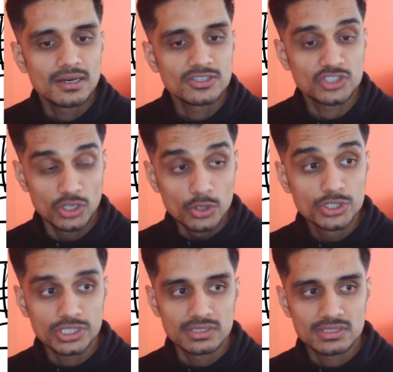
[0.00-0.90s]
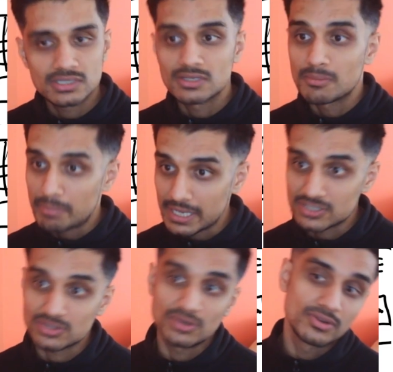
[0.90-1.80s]
solutions
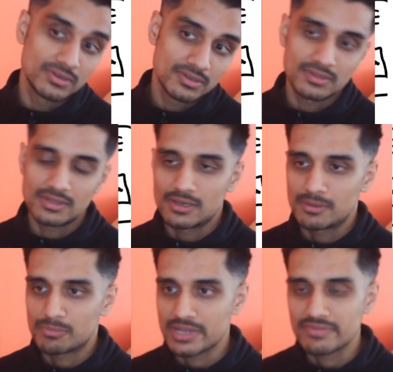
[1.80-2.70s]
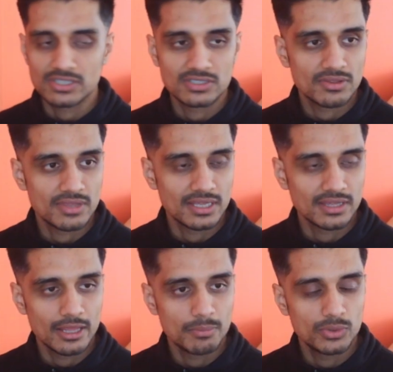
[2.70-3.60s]
based on the previous thing that
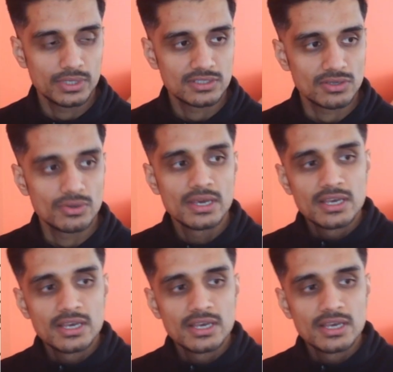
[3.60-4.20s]
they bought into.